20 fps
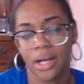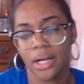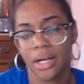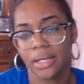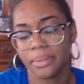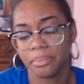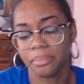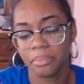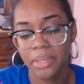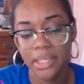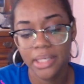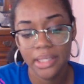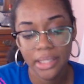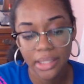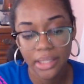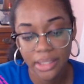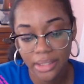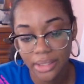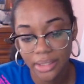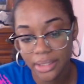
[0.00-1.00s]

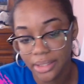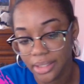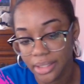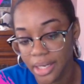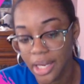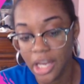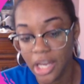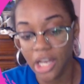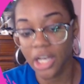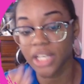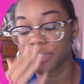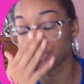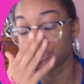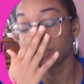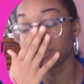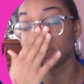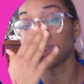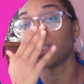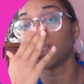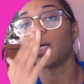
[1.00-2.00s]
Mina, because for
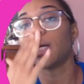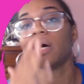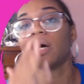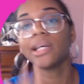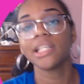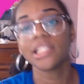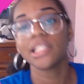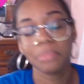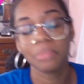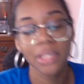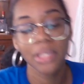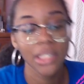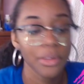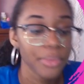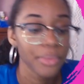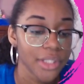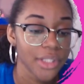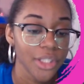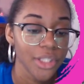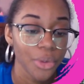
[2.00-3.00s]
the longest, Mina was
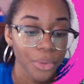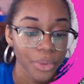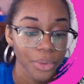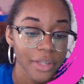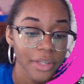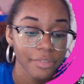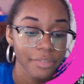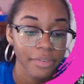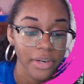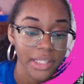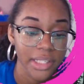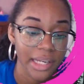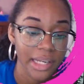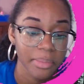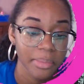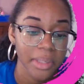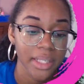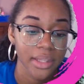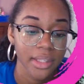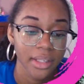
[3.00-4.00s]
the only fairy type
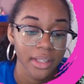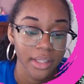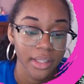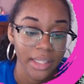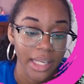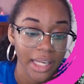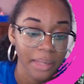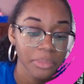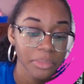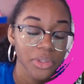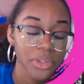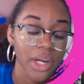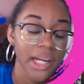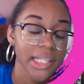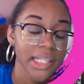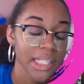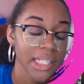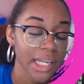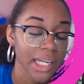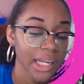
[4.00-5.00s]
in the game, so every
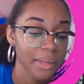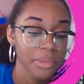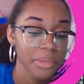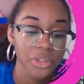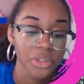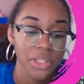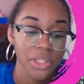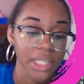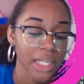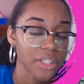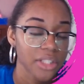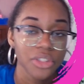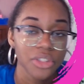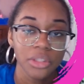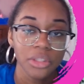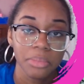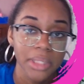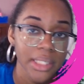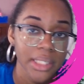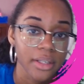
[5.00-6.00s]
time you just had to use
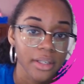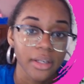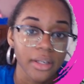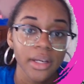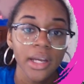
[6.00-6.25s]
Mina.